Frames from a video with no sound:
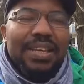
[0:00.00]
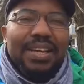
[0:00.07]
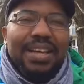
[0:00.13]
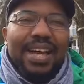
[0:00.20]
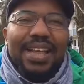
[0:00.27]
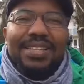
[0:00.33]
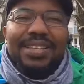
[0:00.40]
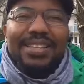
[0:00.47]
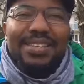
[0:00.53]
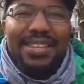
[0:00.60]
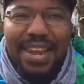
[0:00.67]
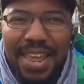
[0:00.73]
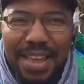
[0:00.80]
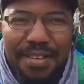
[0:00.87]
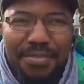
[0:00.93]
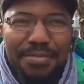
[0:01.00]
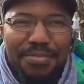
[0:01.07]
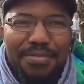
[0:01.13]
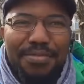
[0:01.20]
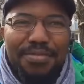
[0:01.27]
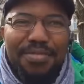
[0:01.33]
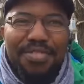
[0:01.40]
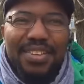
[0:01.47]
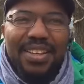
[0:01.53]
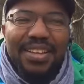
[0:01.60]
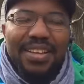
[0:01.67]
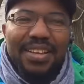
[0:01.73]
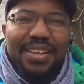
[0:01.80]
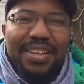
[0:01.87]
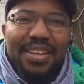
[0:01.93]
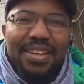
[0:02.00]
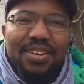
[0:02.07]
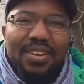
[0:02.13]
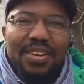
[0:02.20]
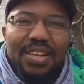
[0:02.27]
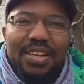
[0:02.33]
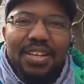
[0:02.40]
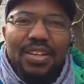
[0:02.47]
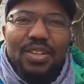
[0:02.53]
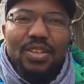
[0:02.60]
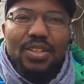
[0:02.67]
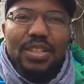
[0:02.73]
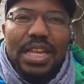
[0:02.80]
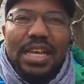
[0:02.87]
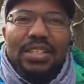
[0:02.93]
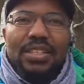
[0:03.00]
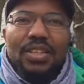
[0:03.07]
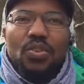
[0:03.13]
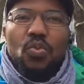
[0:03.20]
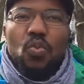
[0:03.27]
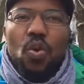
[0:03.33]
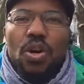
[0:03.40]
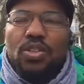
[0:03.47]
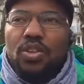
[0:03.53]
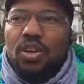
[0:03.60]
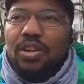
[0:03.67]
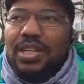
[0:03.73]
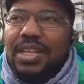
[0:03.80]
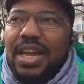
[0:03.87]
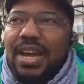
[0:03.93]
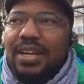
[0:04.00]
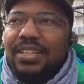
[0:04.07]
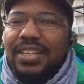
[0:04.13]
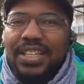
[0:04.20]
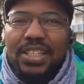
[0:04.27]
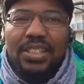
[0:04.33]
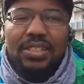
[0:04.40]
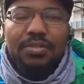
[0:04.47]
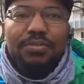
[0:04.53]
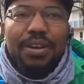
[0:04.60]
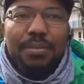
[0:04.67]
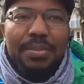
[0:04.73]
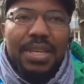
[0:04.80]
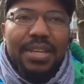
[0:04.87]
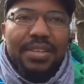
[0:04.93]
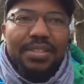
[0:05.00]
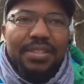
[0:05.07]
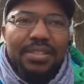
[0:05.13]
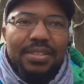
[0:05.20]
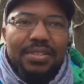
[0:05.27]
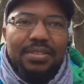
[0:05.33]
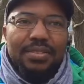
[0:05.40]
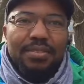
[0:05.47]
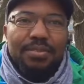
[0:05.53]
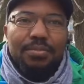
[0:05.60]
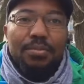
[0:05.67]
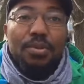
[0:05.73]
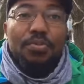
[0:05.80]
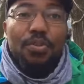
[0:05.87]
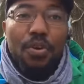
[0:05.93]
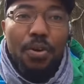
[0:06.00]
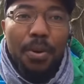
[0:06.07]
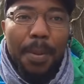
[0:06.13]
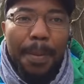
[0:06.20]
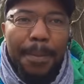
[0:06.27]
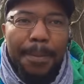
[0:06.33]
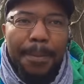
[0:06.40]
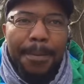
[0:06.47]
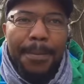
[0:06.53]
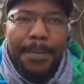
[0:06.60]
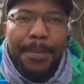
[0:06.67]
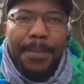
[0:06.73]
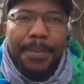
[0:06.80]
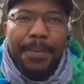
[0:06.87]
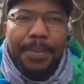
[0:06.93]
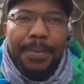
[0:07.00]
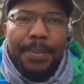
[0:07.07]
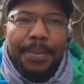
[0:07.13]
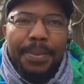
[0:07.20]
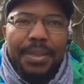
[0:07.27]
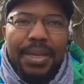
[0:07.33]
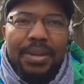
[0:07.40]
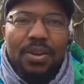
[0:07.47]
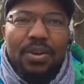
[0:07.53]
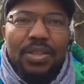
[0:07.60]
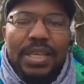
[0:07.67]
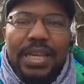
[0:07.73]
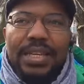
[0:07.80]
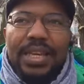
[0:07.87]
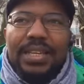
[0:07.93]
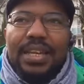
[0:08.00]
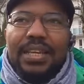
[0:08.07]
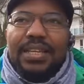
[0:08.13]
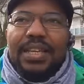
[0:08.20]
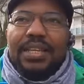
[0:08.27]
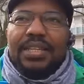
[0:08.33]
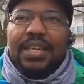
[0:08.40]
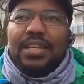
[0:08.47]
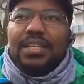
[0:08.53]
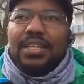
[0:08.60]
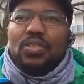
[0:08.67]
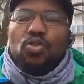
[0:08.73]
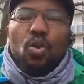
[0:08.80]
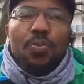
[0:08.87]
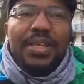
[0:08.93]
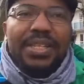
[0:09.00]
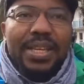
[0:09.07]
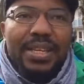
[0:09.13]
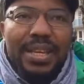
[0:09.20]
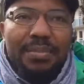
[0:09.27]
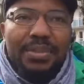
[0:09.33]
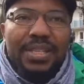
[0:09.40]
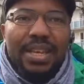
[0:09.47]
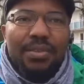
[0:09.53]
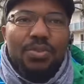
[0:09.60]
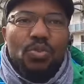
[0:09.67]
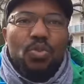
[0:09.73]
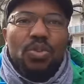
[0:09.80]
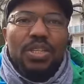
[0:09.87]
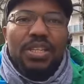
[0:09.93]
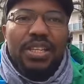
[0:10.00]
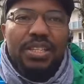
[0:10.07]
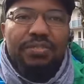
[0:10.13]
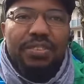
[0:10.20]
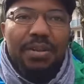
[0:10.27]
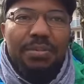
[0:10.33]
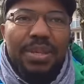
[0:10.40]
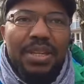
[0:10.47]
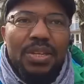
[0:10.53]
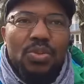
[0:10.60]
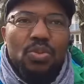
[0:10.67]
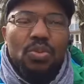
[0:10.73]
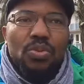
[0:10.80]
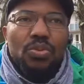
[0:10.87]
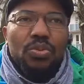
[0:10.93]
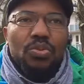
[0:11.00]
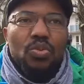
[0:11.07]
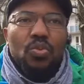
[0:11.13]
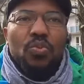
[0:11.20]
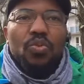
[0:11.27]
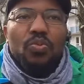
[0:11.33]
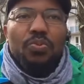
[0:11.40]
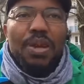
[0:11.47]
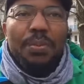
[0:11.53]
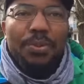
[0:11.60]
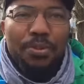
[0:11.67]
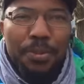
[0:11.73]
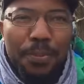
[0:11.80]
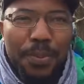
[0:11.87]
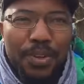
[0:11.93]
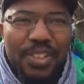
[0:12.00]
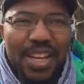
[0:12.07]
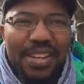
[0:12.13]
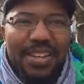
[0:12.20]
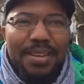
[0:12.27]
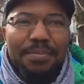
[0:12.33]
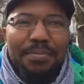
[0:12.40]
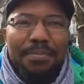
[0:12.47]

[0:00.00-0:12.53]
as a slave, you know, that worked under rich families before. You know, they submitted themselves to the rich family to be able to protect them.